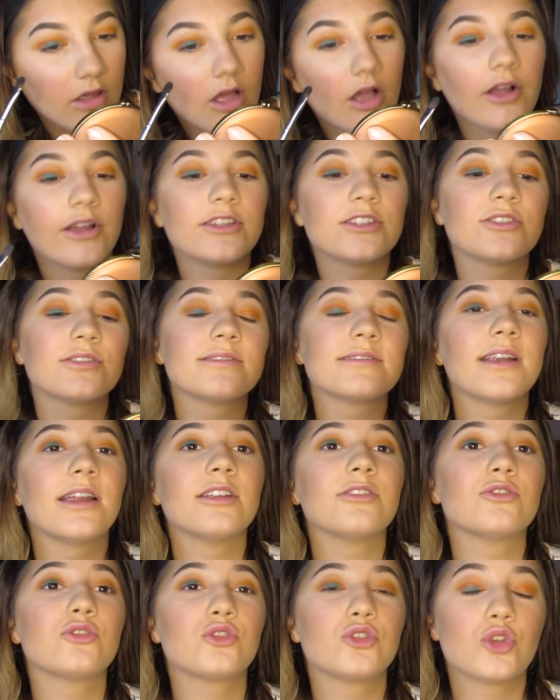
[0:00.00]
Okay, so it's
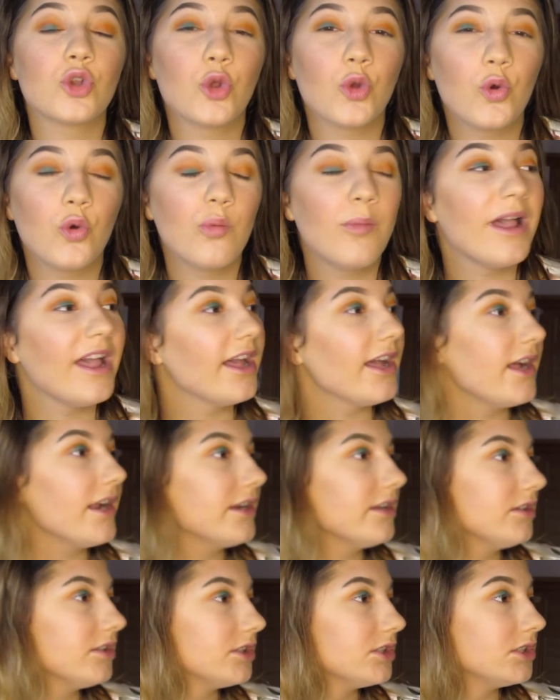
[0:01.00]
not too
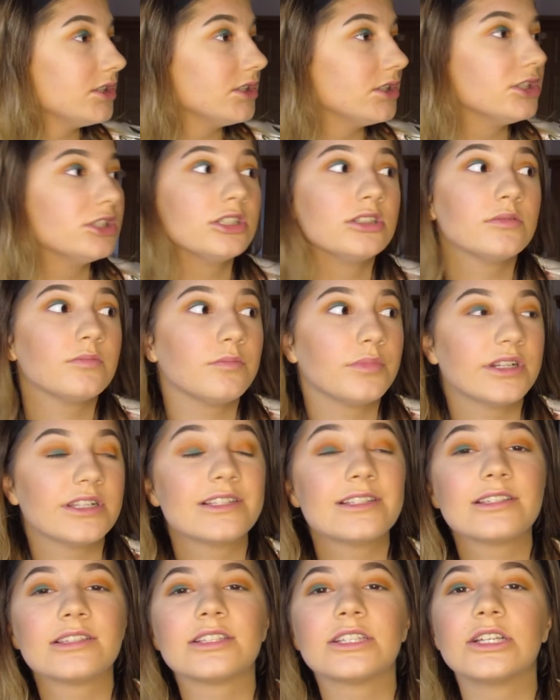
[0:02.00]
bad, but
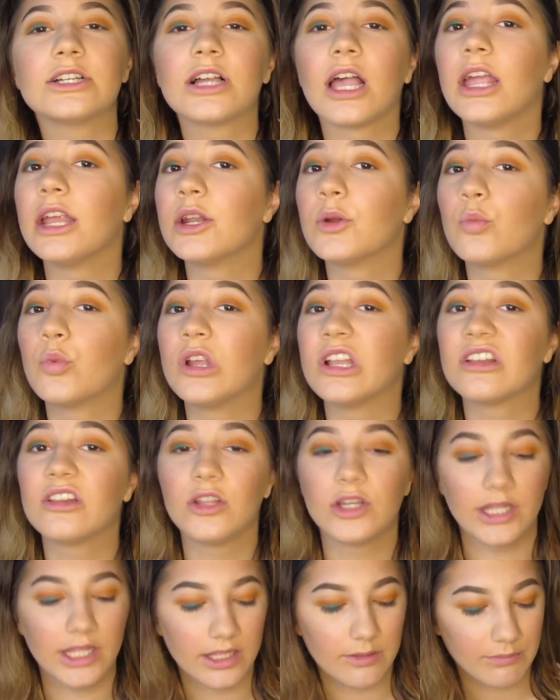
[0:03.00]
it's still kind of weird
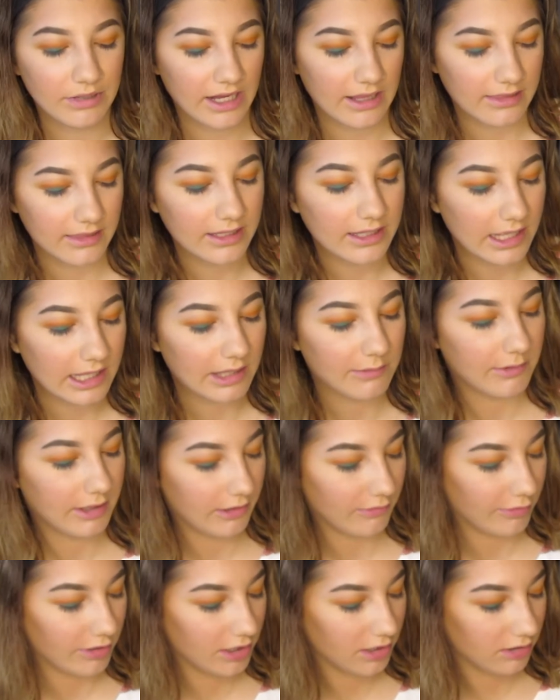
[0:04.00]
looking, but I think I can make
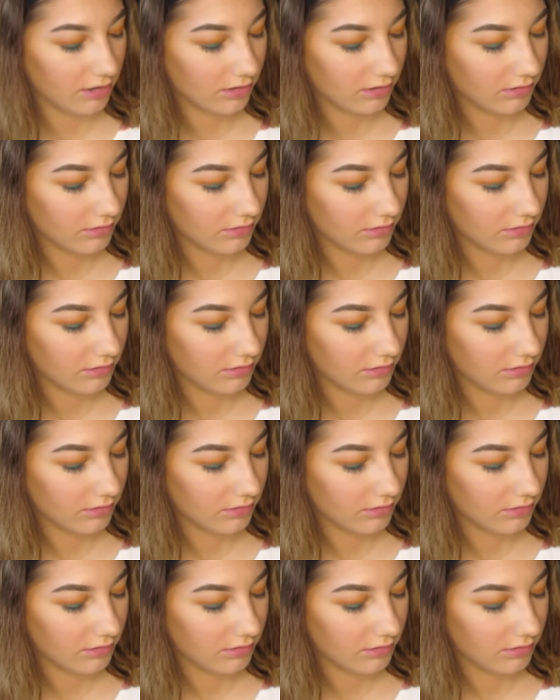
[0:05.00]
it work.